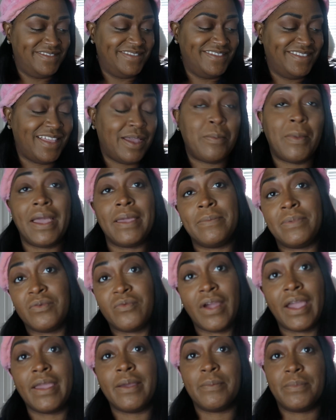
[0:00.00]
they might be
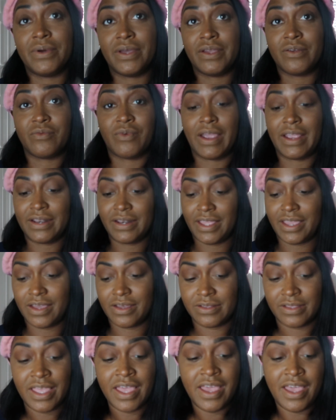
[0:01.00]
right. But right
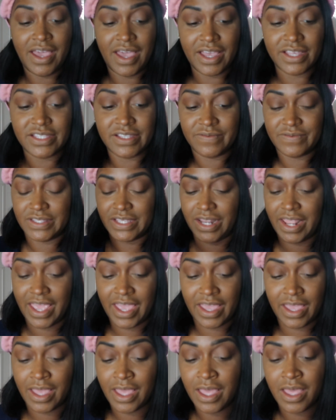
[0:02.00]
now, as of
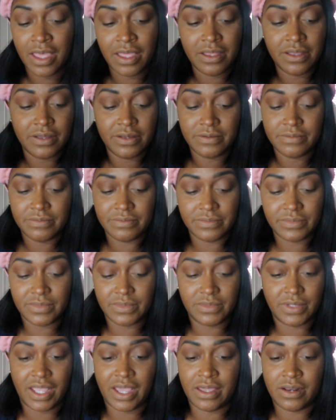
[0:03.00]
today,
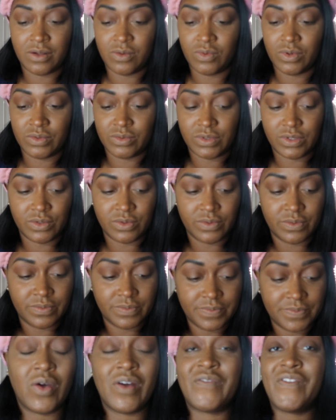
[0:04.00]
I don't want to.
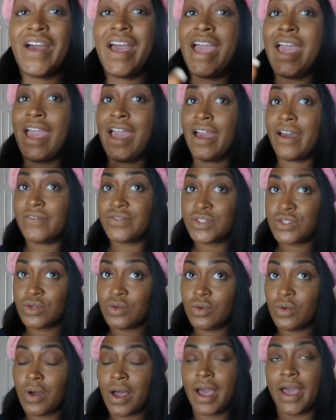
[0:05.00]
No, if I have
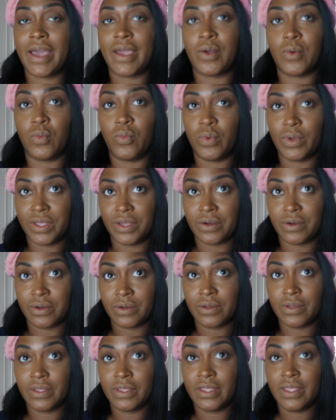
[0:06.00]
to, I
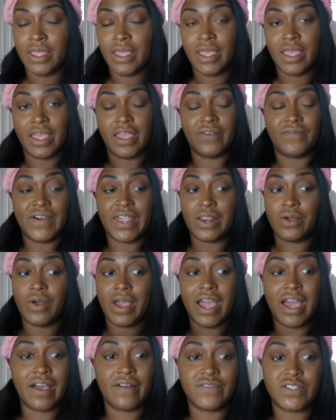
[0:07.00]
will. If I don't
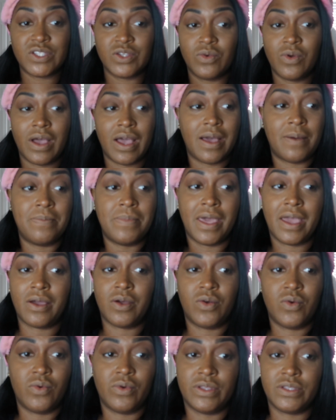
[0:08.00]
have to, I'm
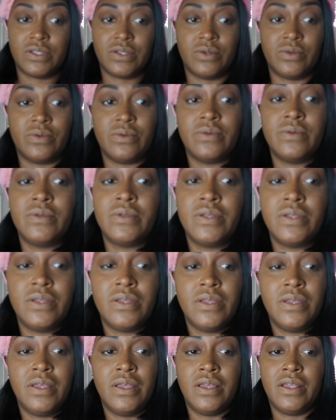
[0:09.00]
not going to.
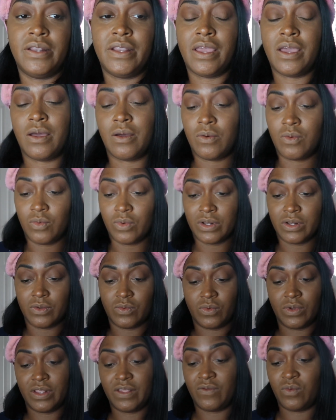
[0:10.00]
Now,
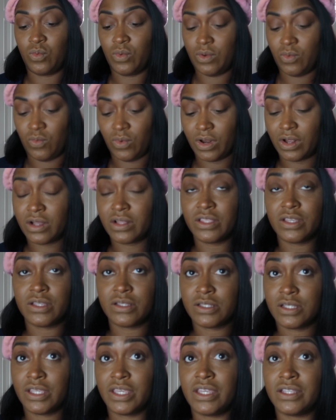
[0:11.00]
when when work
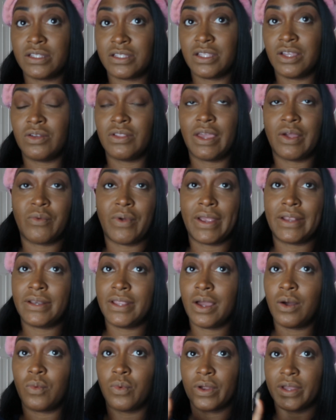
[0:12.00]
gets slow, like right
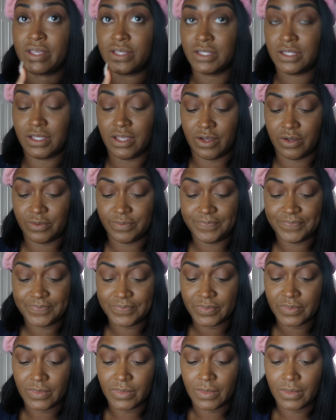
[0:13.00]
now, work is slow,
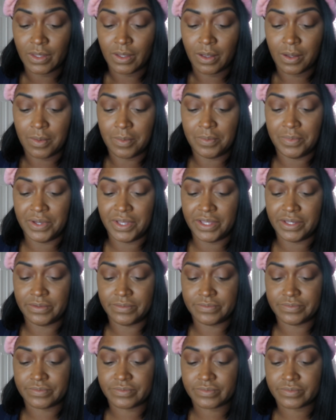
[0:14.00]
but